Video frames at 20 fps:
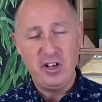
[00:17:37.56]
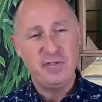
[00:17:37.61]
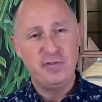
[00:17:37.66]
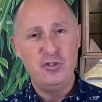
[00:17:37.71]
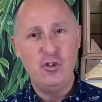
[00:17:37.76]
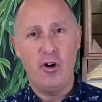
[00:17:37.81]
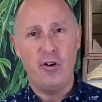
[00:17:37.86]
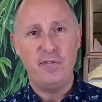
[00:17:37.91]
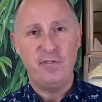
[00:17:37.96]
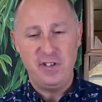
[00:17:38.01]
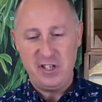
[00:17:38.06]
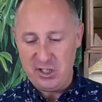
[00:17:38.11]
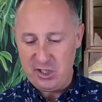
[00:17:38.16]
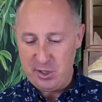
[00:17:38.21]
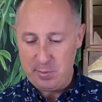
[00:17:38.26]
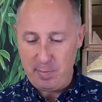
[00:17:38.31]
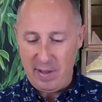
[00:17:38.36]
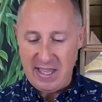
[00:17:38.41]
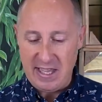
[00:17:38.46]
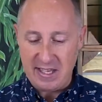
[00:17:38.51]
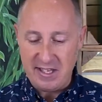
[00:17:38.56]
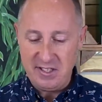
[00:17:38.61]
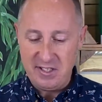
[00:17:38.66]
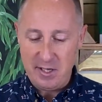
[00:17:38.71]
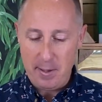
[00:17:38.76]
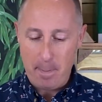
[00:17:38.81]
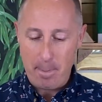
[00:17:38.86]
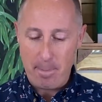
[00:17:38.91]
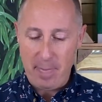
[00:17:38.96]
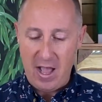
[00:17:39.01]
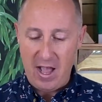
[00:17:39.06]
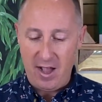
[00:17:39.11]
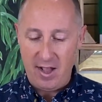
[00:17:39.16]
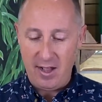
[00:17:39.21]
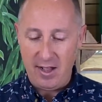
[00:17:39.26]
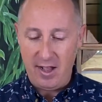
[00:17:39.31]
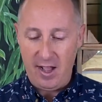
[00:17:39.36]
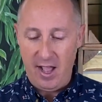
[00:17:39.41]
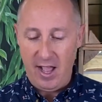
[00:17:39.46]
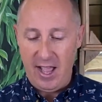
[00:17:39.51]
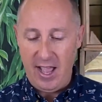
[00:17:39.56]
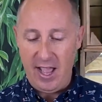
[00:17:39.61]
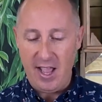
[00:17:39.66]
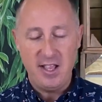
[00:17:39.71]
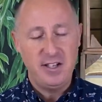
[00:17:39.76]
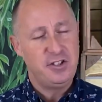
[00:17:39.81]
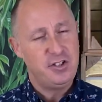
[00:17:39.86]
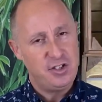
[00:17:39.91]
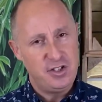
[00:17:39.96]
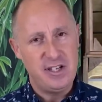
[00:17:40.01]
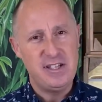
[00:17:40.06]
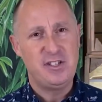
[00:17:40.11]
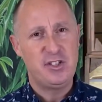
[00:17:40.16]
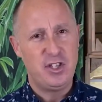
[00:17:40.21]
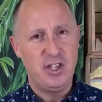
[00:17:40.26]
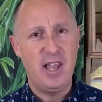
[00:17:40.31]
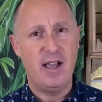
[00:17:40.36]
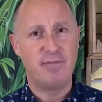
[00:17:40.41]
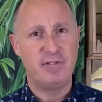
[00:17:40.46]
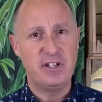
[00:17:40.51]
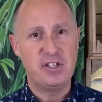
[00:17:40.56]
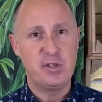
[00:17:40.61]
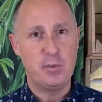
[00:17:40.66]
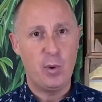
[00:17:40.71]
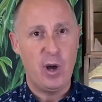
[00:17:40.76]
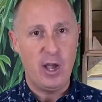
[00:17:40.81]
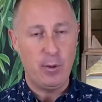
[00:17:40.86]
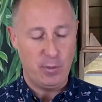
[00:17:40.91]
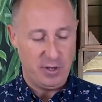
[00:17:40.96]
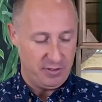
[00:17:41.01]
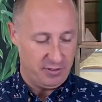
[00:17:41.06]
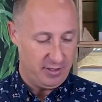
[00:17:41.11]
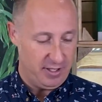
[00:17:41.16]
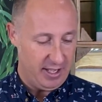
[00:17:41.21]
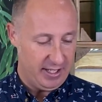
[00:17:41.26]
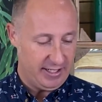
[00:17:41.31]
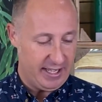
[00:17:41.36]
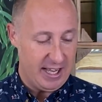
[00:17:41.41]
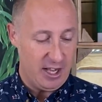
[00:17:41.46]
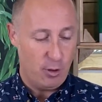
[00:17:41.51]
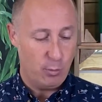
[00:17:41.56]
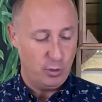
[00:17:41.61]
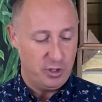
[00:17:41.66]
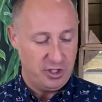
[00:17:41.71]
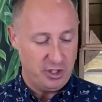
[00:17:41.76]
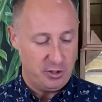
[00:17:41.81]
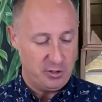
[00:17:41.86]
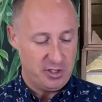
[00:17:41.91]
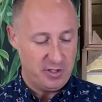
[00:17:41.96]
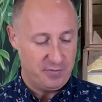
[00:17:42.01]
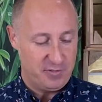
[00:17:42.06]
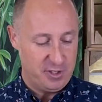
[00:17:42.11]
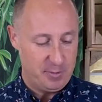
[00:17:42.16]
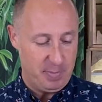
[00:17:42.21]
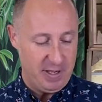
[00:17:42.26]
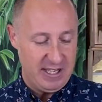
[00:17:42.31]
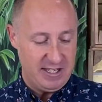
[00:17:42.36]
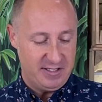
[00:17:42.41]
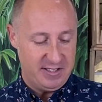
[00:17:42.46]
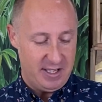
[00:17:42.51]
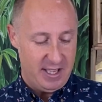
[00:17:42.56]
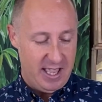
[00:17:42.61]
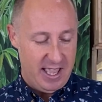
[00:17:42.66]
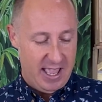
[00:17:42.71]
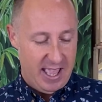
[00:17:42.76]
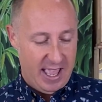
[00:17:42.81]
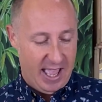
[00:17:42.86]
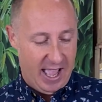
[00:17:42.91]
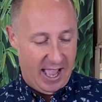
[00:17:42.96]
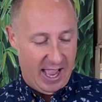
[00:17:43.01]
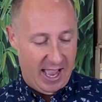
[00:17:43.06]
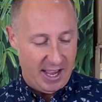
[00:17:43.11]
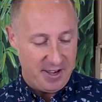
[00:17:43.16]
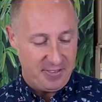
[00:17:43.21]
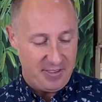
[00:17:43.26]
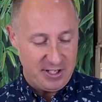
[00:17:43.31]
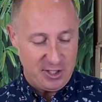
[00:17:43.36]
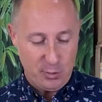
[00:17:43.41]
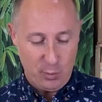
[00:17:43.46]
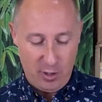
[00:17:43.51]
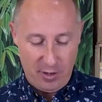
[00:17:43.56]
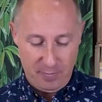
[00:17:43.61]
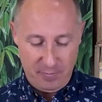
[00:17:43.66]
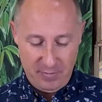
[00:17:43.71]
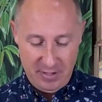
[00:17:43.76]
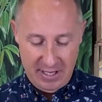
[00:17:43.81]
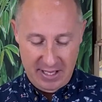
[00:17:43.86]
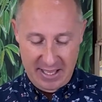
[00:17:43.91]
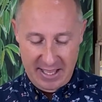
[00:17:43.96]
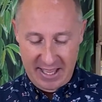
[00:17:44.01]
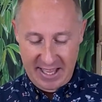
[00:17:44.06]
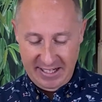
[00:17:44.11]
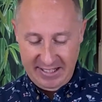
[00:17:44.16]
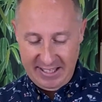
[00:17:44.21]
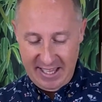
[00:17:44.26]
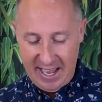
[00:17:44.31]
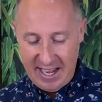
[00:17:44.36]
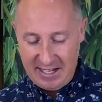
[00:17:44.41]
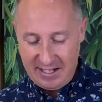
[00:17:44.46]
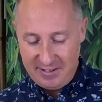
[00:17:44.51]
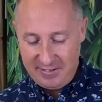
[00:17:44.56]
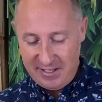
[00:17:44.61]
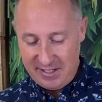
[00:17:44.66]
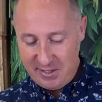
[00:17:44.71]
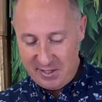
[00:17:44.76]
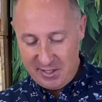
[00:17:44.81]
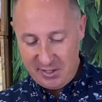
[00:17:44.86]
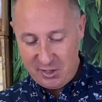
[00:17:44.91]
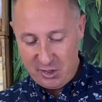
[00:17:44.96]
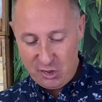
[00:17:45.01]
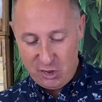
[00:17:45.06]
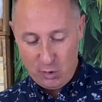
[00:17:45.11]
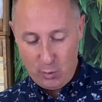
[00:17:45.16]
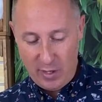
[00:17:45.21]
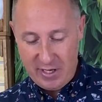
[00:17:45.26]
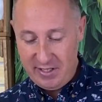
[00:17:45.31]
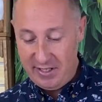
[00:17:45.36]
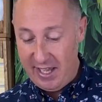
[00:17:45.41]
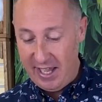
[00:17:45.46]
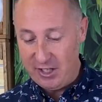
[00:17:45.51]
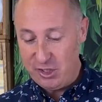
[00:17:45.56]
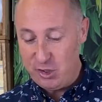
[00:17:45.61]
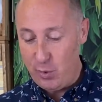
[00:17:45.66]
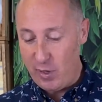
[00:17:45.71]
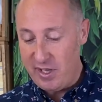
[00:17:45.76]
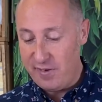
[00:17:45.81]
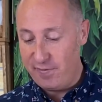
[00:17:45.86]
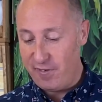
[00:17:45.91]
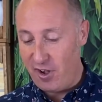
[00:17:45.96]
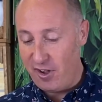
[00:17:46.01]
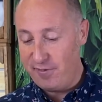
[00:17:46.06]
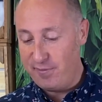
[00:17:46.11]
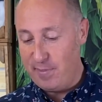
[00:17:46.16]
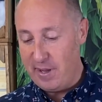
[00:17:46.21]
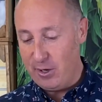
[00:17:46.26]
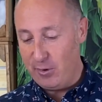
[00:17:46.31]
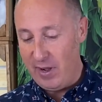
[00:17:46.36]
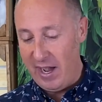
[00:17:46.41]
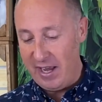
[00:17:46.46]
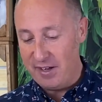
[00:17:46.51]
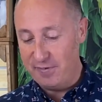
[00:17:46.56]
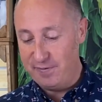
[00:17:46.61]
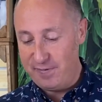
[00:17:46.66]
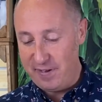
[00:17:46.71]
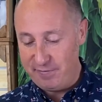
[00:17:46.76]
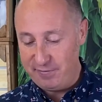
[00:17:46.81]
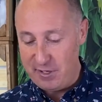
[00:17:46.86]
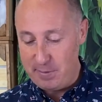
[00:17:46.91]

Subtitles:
of not for your speed, but it's lovely to work with. Again, I wouldn't use it for speed. And this one, again, this is a 25 mil and 50